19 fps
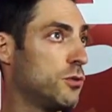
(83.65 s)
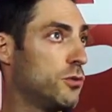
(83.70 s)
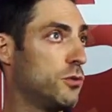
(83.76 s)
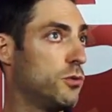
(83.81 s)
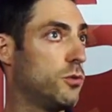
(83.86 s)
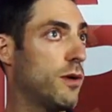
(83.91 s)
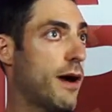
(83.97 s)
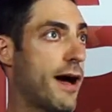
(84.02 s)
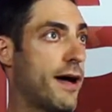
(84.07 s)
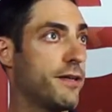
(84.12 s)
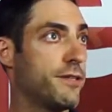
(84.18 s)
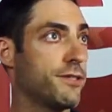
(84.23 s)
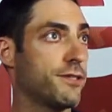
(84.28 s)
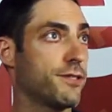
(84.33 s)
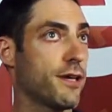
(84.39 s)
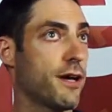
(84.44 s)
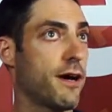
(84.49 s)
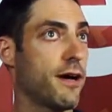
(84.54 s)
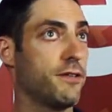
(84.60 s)
who
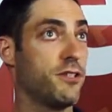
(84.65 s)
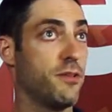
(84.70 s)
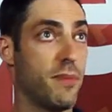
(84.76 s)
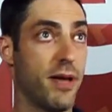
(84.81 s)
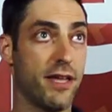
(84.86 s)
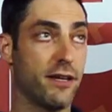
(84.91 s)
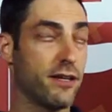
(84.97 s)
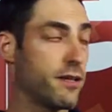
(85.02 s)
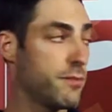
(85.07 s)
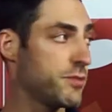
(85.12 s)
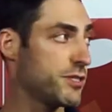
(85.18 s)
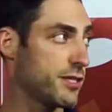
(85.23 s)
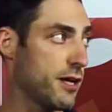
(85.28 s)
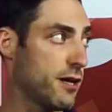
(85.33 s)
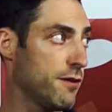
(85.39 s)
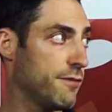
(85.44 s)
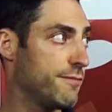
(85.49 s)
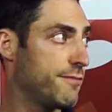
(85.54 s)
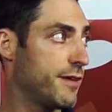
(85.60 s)
has uh, debated
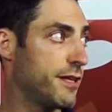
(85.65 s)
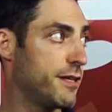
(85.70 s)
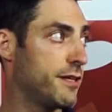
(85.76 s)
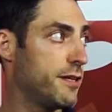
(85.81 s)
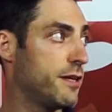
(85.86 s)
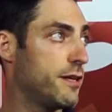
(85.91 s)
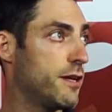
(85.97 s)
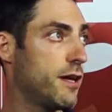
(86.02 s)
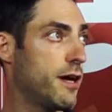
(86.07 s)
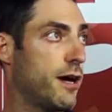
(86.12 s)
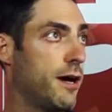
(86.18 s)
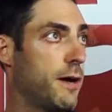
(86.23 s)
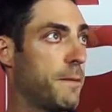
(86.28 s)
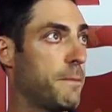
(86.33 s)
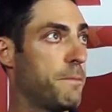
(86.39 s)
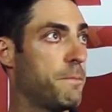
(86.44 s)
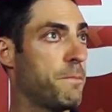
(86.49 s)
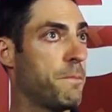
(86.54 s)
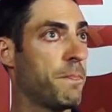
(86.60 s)
himself and um,